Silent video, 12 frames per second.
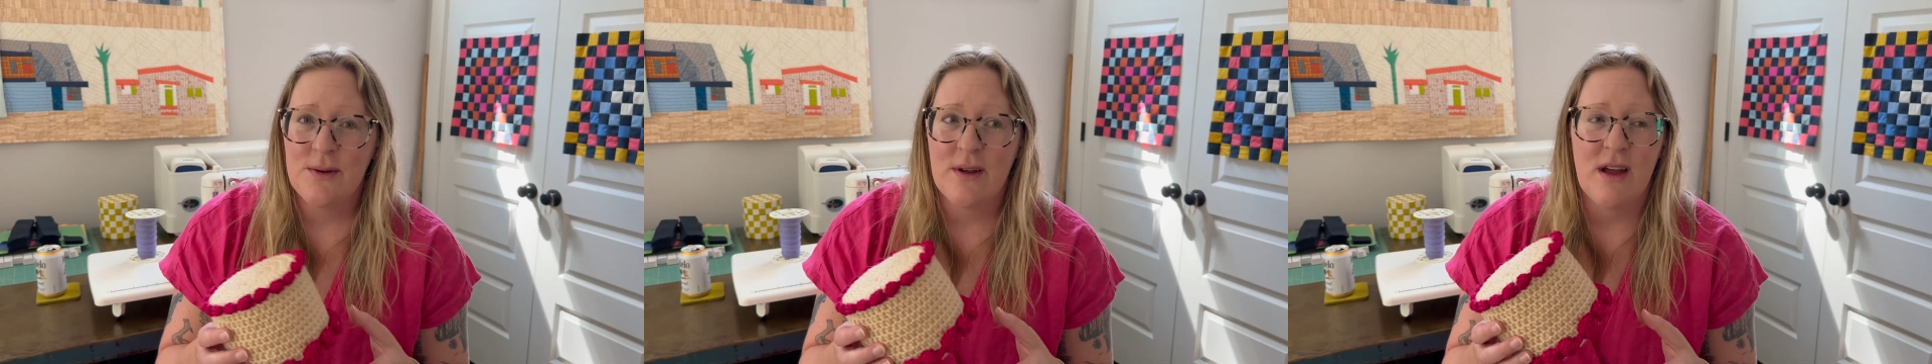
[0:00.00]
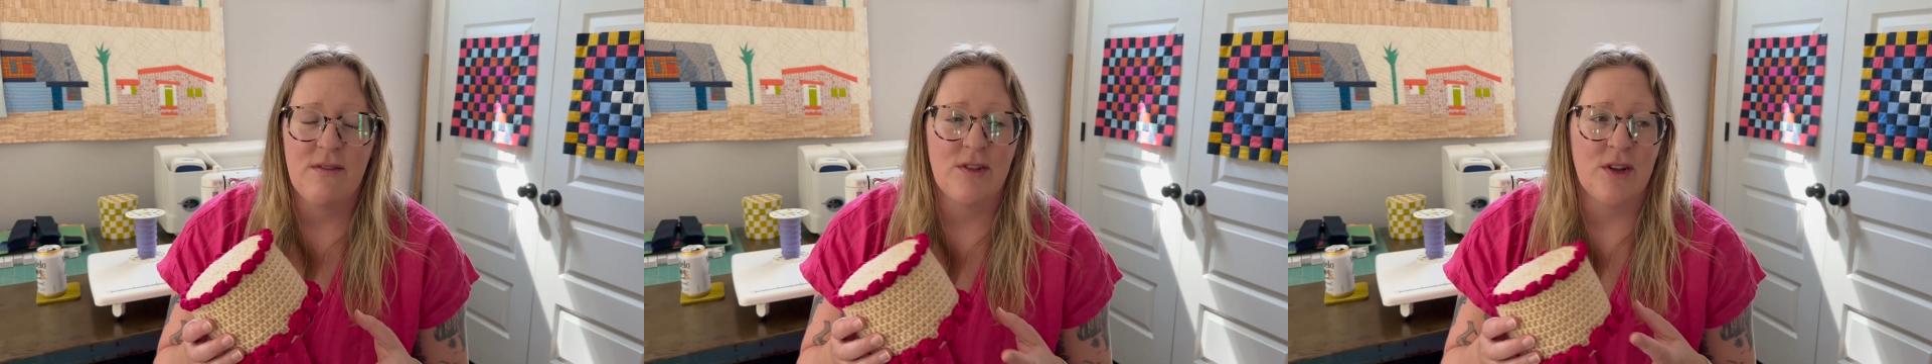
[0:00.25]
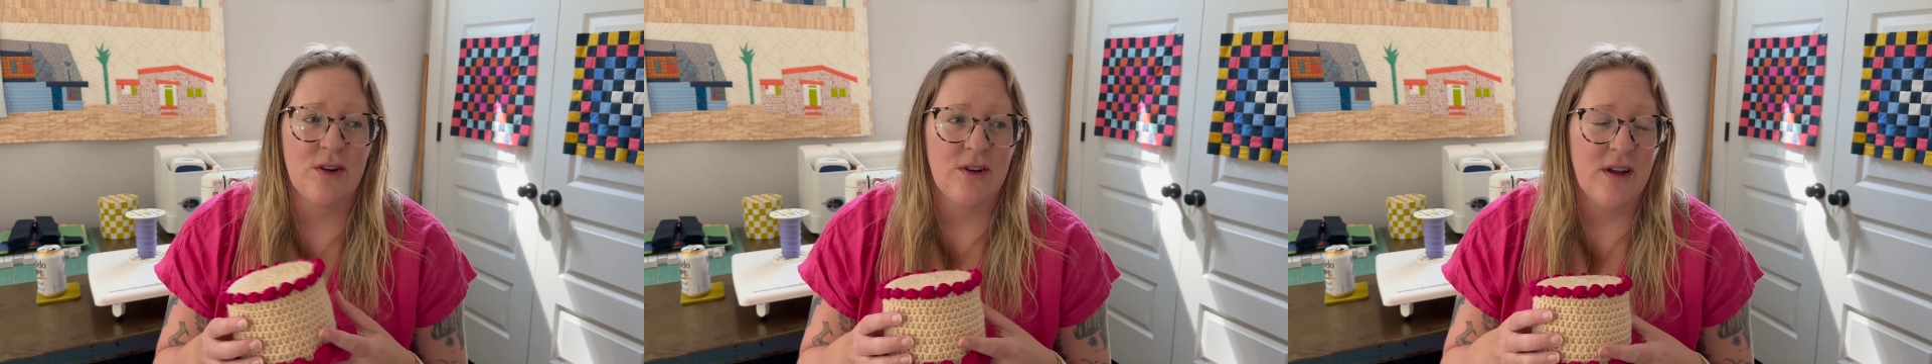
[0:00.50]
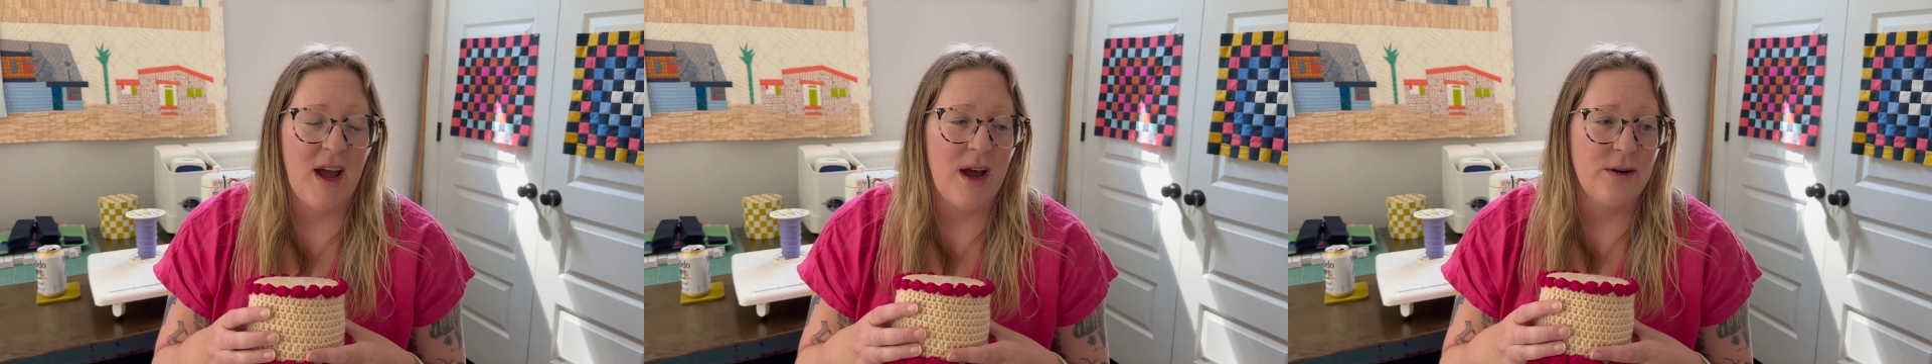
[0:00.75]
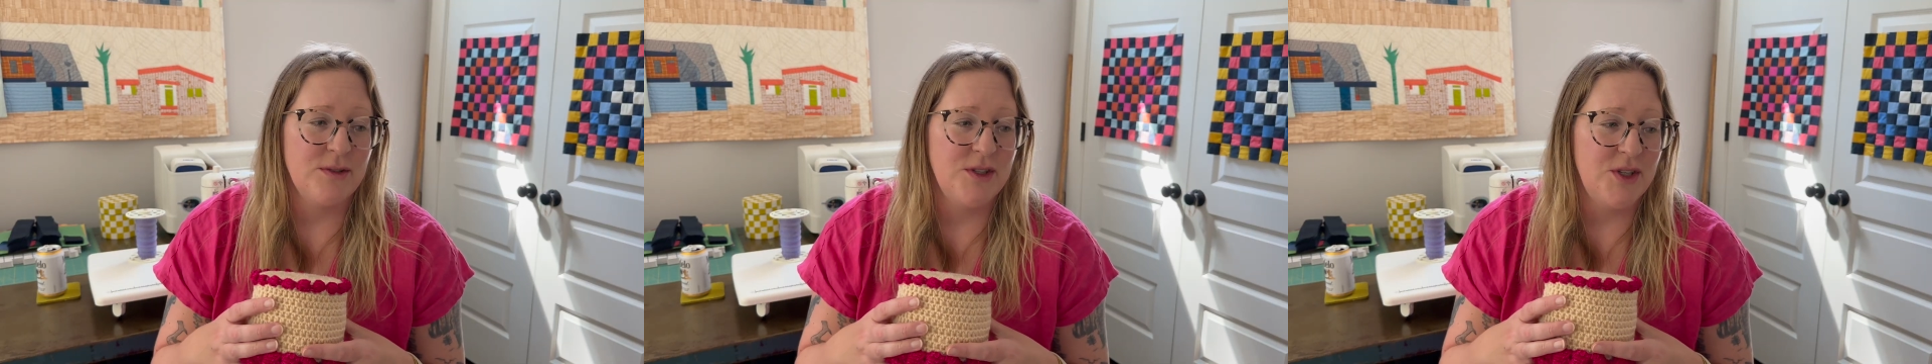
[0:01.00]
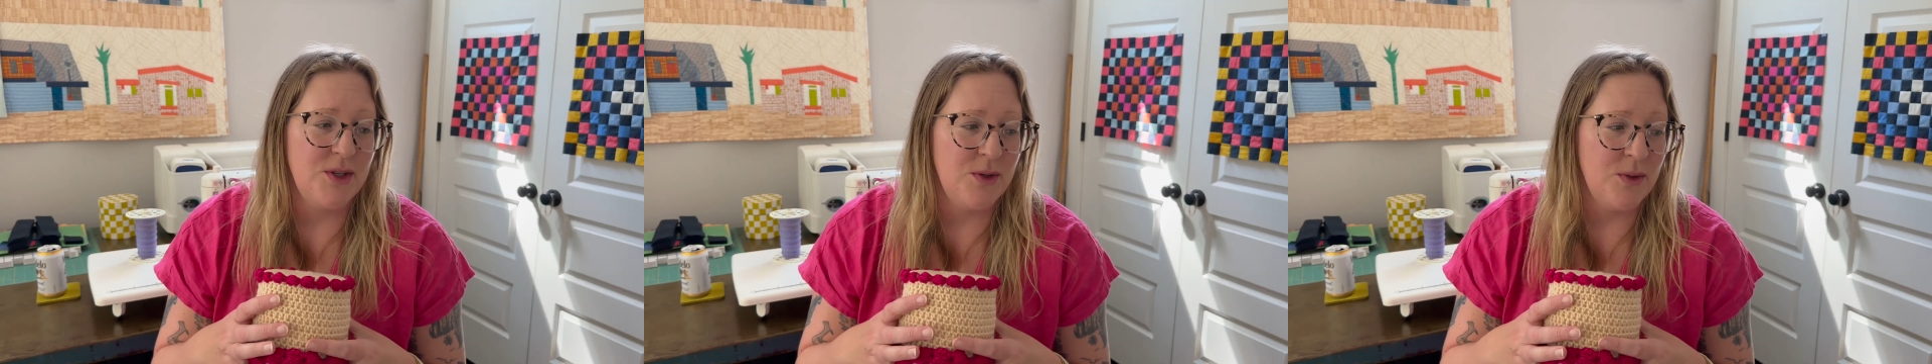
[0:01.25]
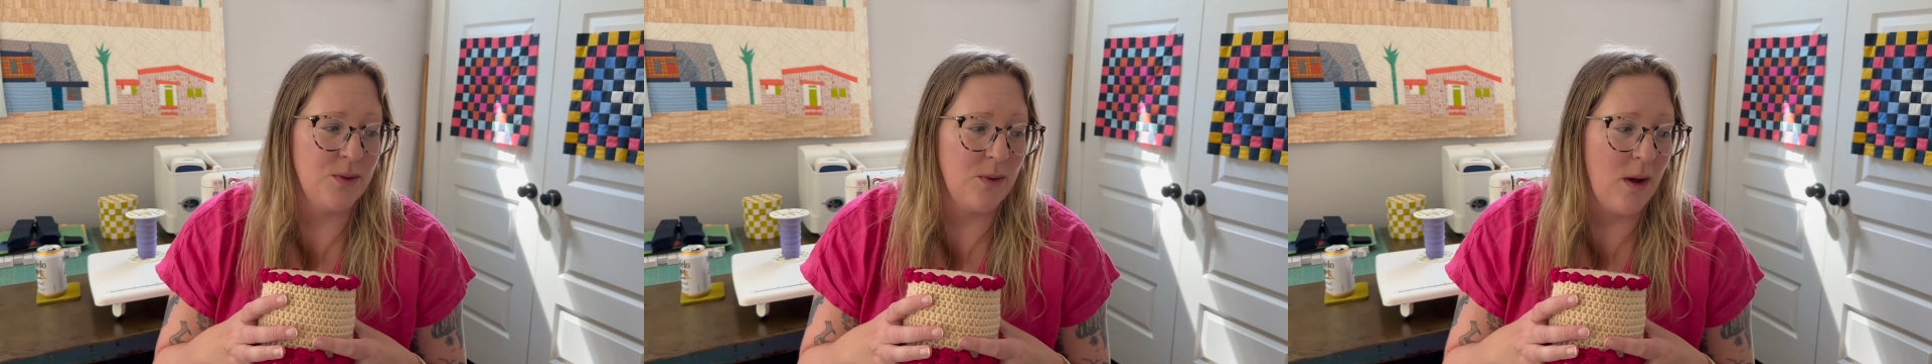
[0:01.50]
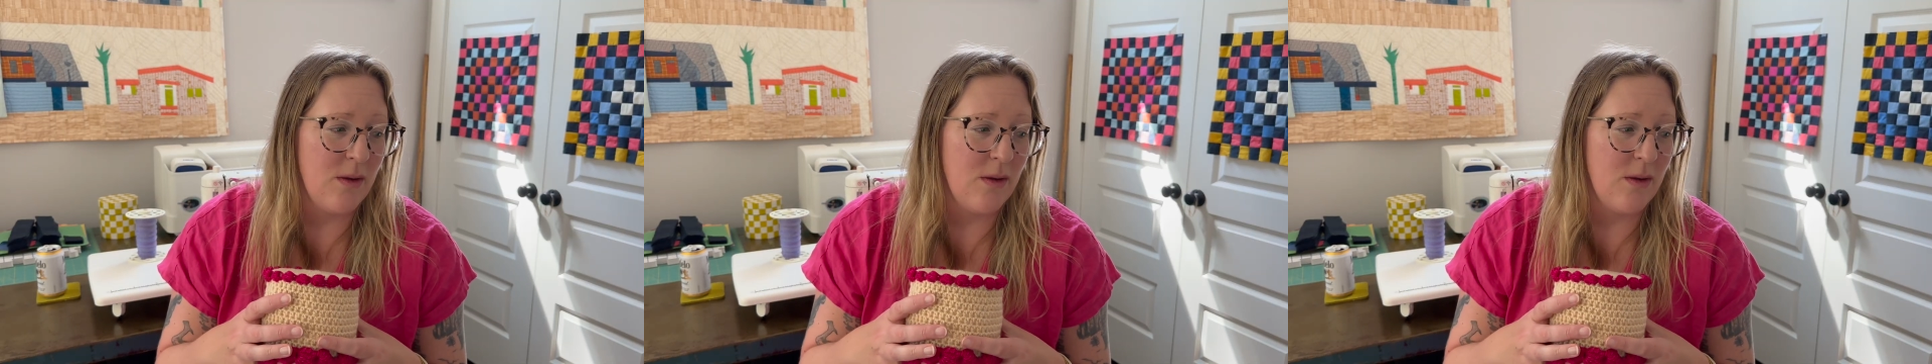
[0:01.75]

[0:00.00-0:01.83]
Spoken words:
I've learned how to